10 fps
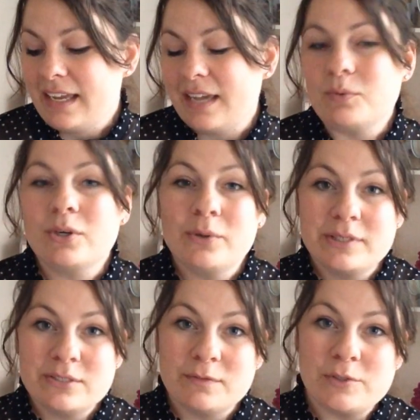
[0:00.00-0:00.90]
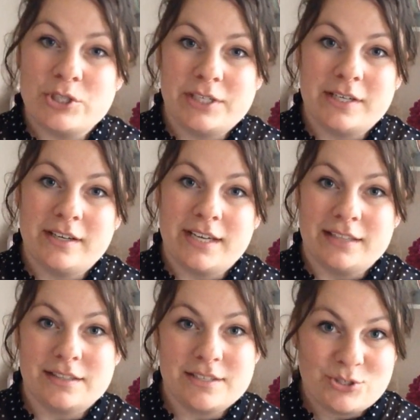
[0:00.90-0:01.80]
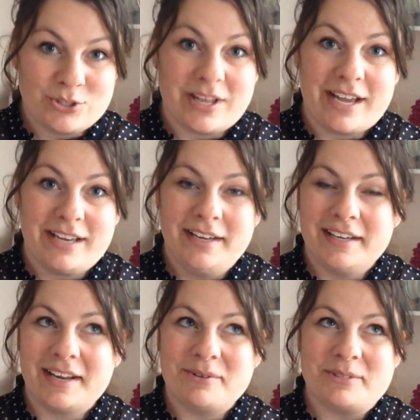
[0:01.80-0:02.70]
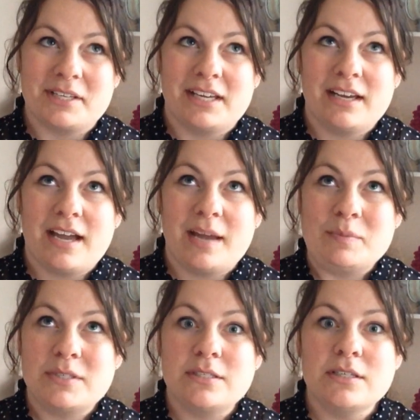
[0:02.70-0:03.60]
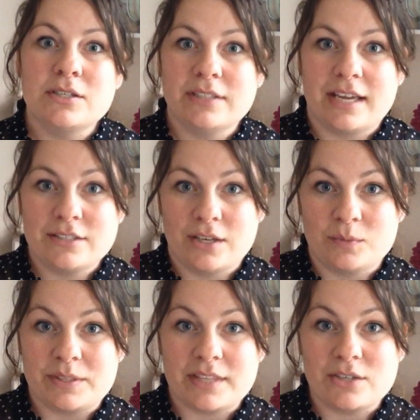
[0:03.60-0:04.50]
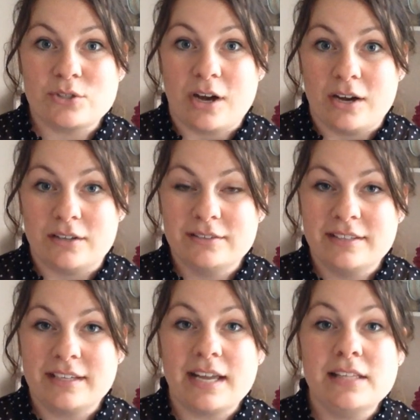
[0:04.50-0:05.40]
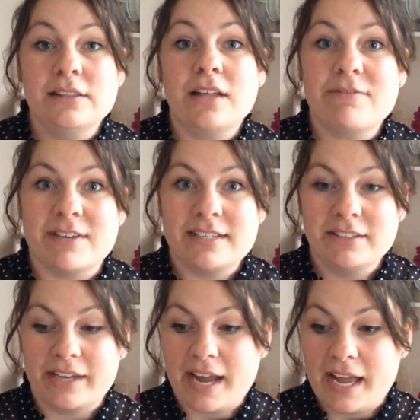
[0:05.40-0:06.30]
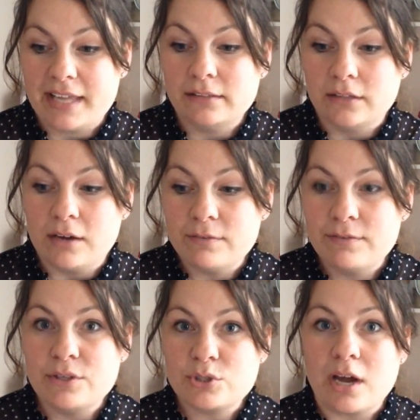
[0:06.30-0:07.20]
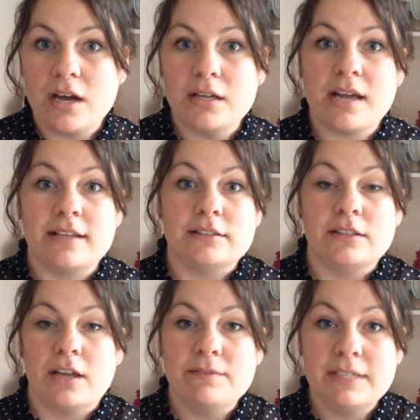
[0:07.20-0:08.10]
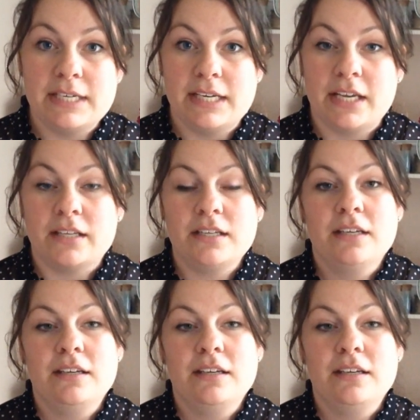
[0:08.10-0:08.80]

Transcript: and we're going to Virginia again this July. And I was like, I'm still not done with that shawl. And I love it. Like, I love the shawl. I love knitting it.